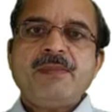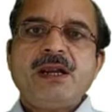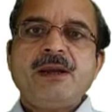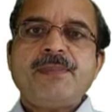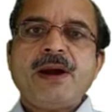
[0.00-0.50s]
be
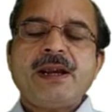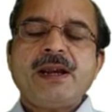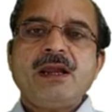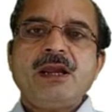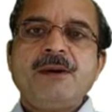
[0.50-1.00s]

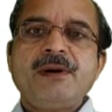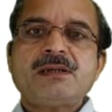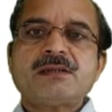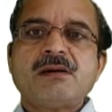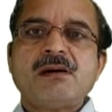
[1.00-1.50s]
defined if
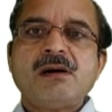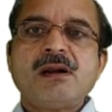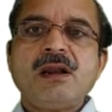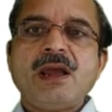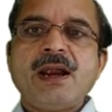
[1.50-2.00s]
its
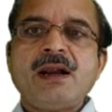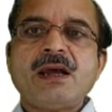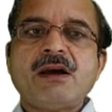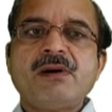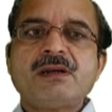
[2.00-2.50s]
curl and
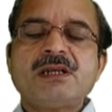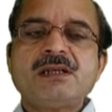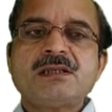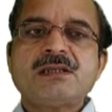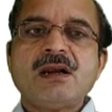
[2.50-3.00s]

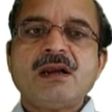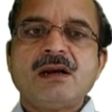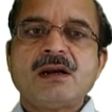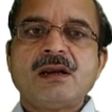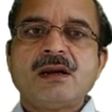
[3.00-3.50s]
divergence are
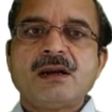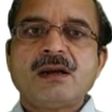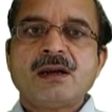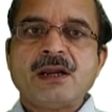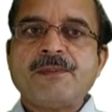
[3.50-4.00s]

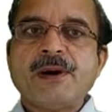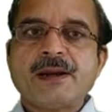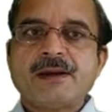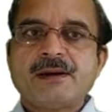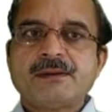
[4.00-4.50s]

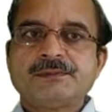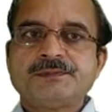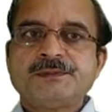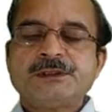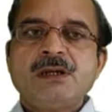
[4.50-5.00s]
defined.
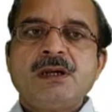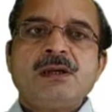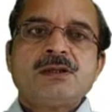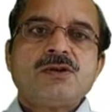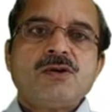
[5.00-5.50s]

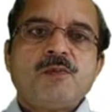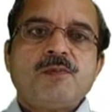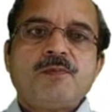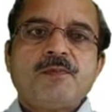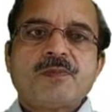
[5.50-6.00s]

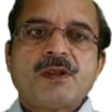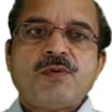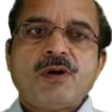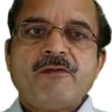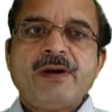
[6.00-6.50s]
So
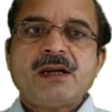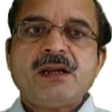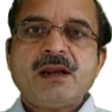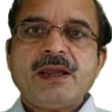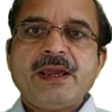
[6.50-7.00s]
for
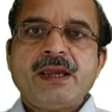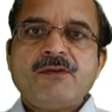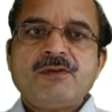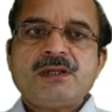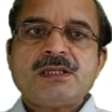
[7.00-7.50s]
vector A,
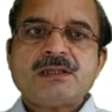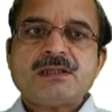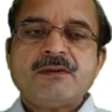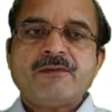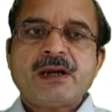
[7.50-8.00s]
which is
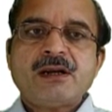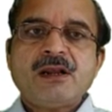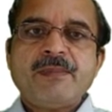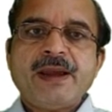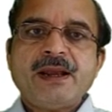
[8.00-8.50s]

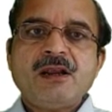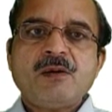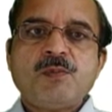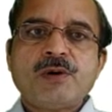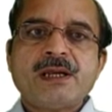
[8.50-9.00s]
vector
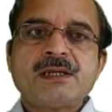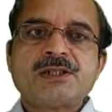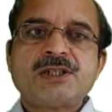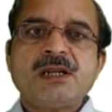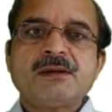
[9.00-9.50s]
magnetic
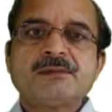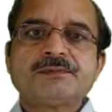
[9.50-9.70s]
potential,